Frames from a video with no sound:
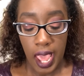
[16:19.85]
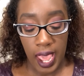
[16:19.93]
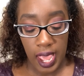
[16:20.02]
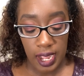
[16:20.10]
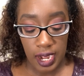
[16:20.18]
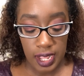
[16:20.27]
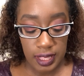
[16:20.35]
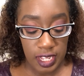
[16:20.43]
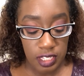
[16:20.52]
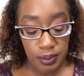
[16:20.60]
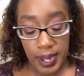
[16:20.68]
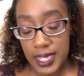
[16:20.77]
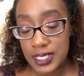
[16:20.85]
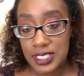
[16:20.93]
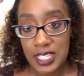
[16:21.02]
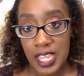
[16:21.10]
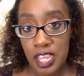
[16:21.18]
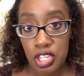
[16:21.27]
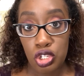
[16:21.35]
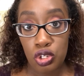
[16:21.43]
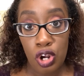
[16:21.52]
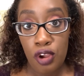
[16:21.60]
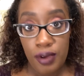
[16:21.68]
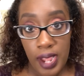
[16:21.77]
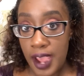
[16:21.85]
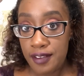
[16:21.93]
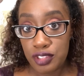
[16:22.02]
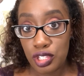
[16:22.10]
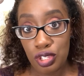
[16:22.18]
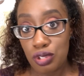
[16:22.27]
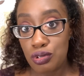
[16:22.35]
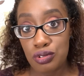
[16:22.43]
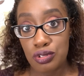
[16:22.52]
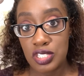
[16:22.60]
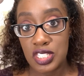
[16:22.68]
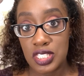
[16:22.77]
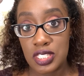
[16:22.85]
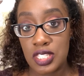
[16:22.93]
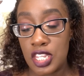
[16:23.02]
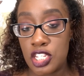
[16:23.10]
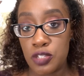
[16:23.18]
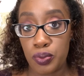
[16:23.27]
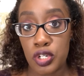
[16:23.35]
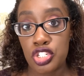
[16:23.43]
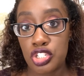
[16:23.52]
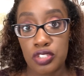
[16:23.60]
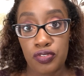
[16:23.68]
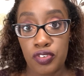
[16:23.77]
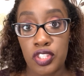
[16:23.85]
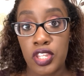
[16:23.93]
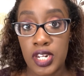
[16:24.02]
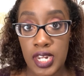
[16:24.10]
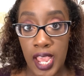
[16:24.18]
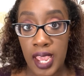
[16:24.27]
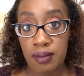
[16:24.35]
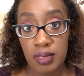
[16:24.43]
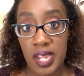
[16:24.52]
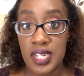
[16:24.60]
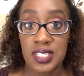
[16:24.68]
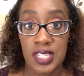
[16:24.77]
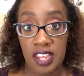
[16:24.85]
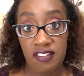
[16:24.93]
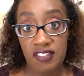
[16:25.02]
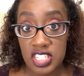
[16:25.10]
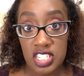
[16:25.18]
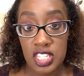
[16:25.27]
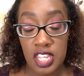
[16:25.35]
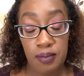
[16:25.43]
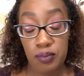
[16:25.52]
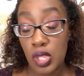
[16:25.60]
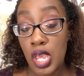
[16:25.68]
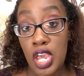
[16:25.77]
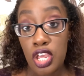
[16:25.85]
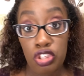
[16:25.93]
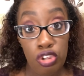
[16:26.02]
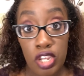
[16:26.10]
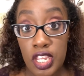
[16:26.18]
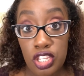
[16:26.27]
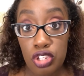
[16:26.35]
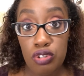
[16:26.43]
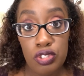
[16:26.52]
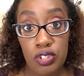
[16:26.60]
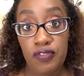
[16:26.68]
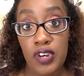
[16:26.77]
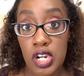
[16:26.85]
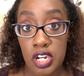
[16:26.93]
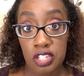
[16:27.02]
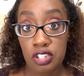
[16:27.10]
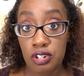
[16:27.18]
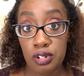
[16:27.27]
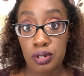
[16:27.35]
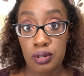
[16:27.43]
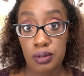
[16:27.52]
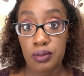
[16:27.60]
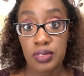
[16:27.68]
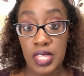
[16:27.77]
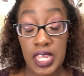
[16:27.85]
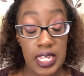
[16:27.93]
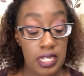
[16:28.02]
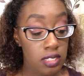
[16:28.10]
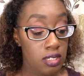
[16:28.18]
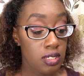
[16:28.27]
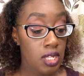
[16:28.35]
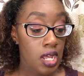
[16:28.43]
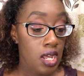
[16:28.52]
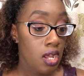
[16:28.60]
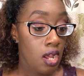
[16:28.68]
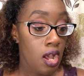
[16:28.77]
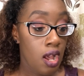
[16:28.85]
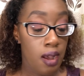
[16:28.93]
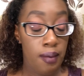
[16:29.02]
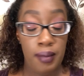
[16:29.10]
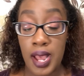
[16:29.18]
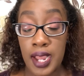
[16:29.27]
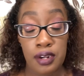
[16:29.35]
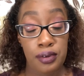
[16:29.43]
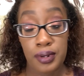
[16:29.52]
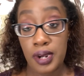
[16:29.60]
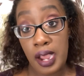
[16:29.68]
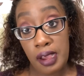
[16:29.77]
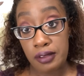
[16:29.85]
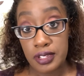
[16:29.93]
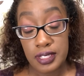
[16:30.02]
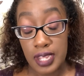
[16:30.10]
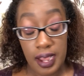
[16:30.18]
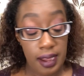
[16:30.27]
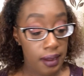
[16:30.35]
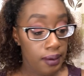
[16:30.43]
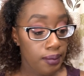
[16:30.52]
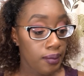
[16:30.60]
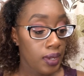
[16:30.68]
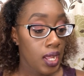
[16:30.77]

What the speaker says: And that's why I said you don't have to use these brushes for the name that is given to them. You can use it for other things. I do it all the time.